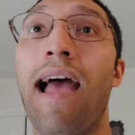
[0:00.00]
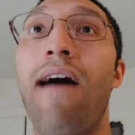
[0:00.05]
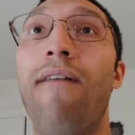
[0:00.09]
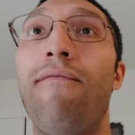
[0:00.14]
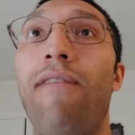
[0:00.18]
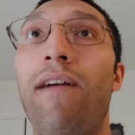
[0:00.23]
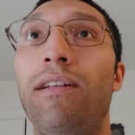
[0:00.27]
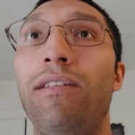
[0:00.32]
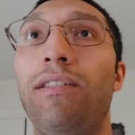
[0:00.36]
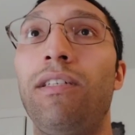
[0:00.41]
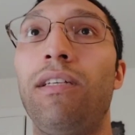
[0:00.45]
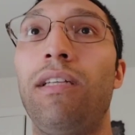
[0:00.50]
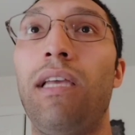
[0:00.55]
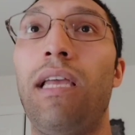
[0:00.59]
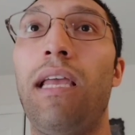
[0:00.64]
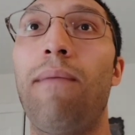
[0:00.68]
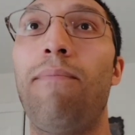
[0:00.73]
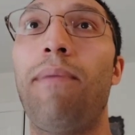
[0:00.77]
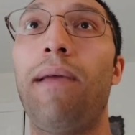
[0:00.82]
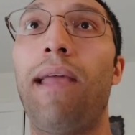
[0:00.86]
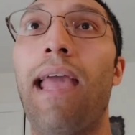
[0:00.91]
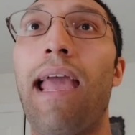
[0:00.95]
eventually
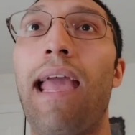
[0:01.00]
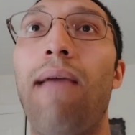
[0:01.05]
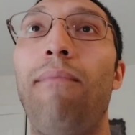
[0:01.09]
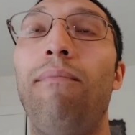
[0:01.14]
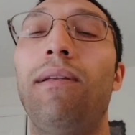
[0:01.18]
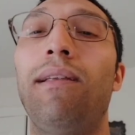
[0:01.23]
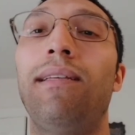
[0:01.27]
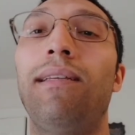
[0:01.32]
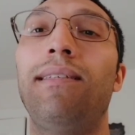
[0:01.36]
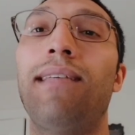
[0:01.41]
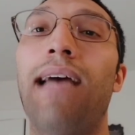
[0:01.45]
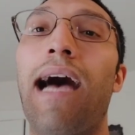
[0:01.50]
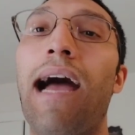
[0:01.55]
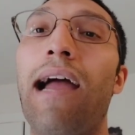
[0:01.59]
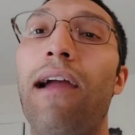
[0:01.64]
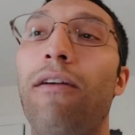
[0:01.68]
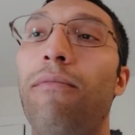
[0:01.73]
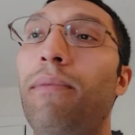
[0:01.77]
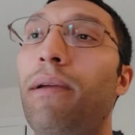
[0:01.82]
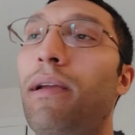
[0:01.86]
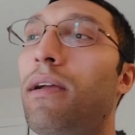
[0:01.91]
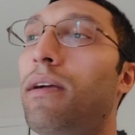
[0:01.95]
it became a desire